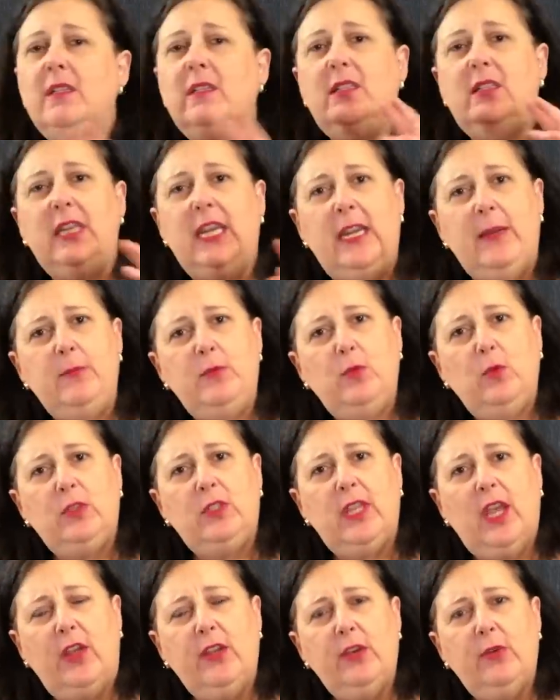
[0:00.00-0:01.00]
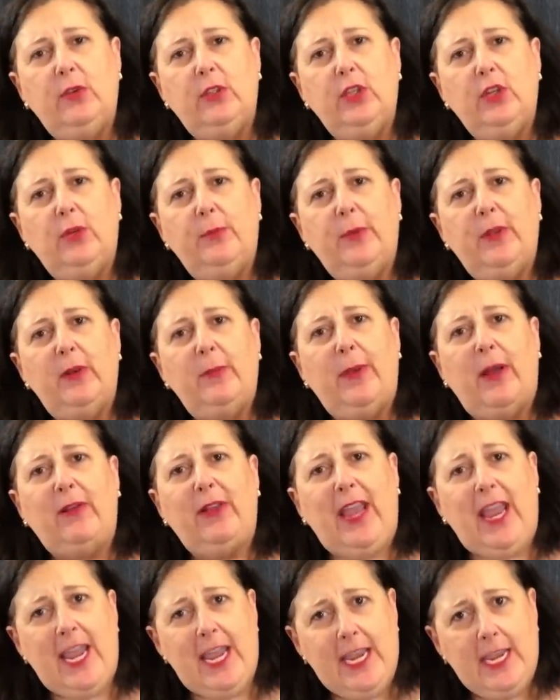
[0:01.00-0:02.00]
Seams will tell you a little bit
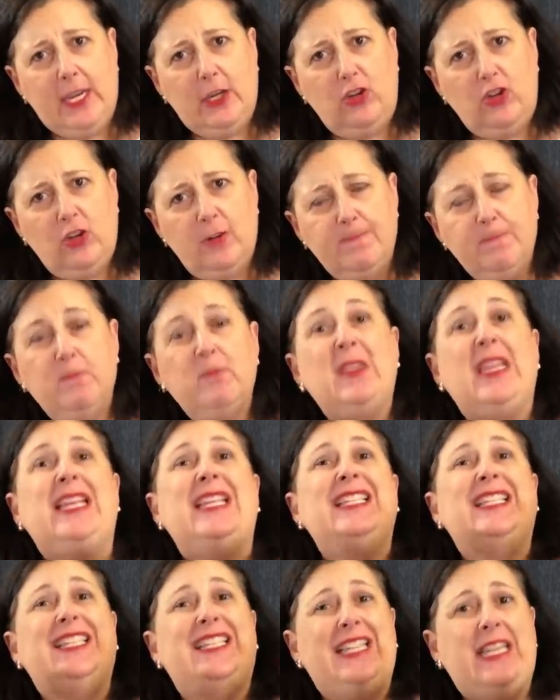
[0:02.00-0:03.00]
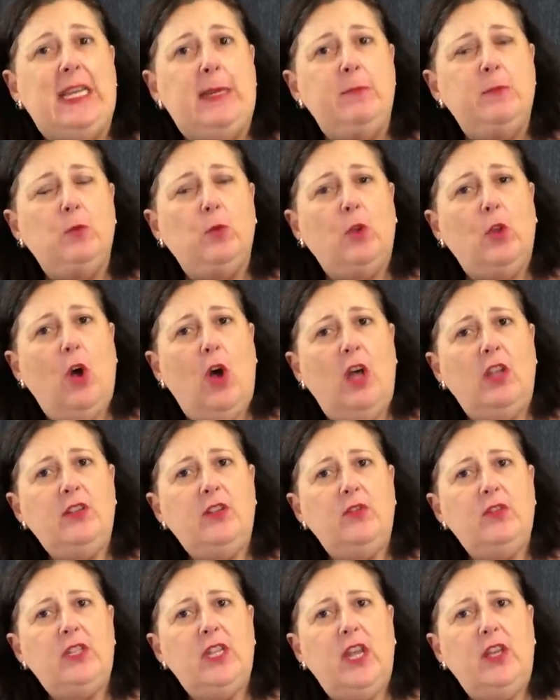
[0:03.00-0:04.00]
about age. Seams will
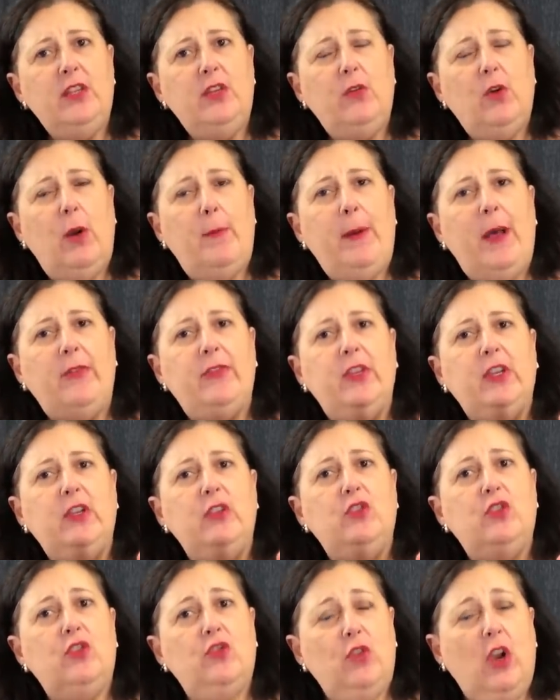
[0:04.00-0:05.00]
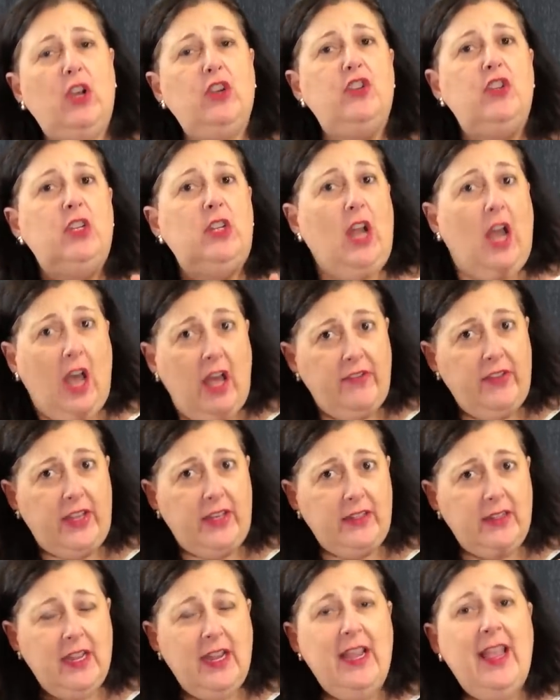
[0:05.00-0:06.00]
also tell you about the construction of
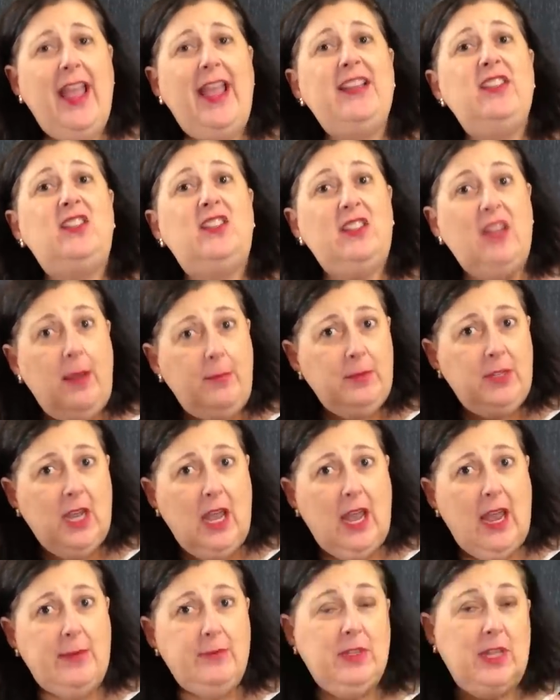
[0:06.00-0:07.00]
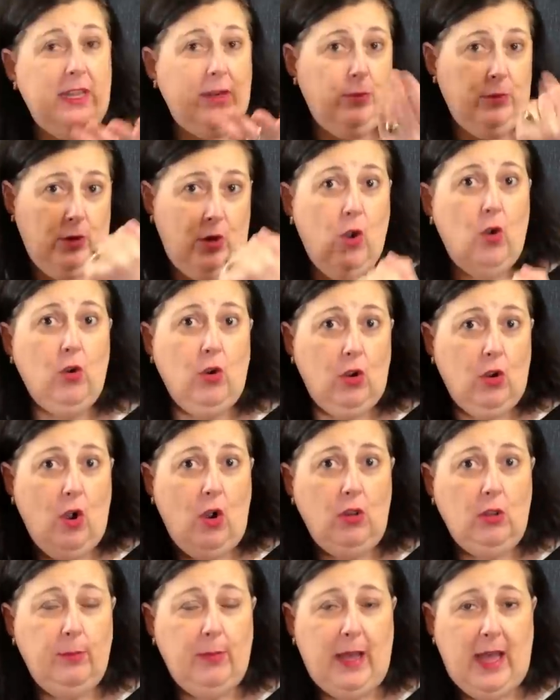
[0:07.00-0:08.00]
it. And sometimes, like with
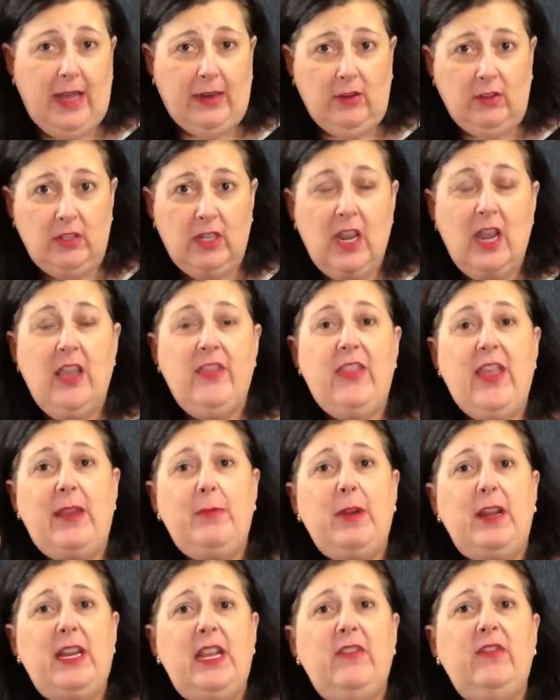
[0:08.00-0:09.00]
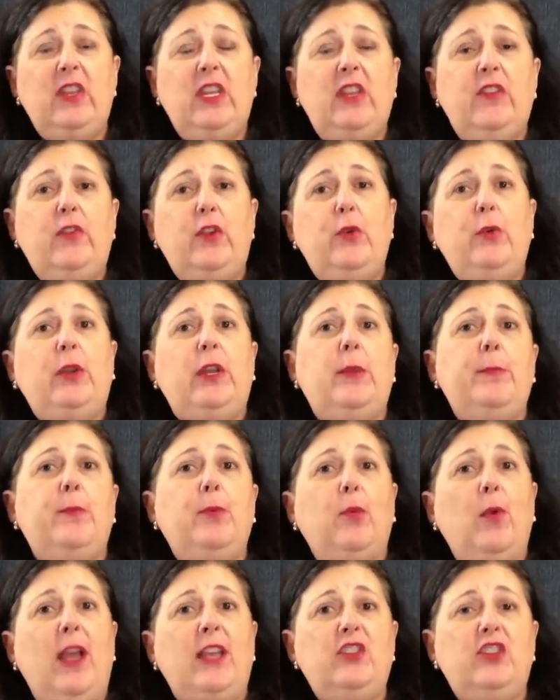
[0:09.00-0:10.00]
Coca-Cola bottles, they might even give you an
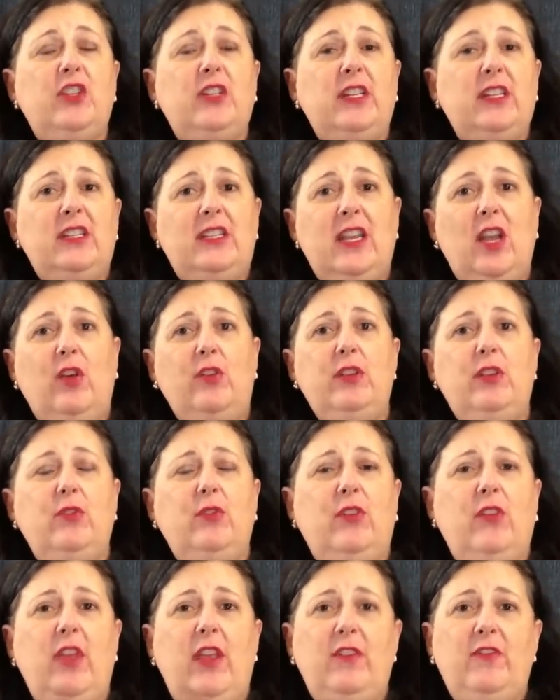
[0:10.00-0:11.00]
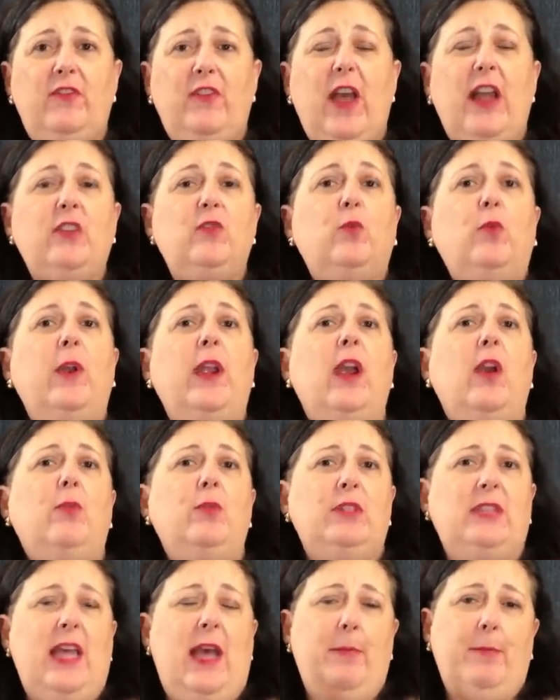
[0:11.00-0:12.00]
impression and tell you, in fact, where
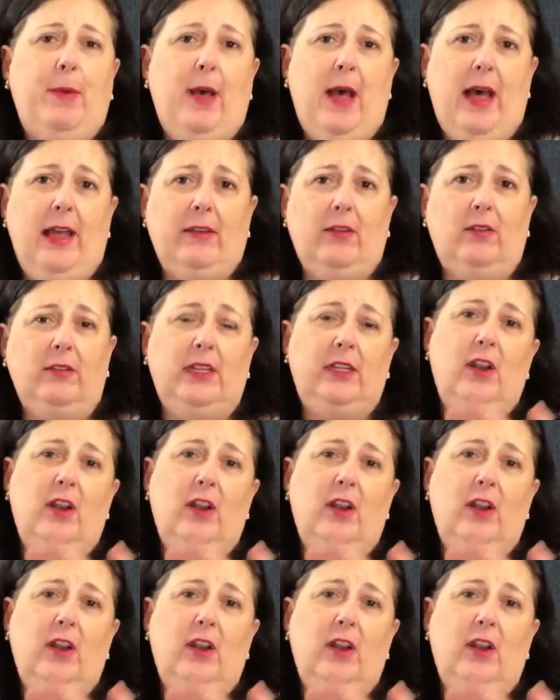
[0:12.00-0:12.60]
was that bottle?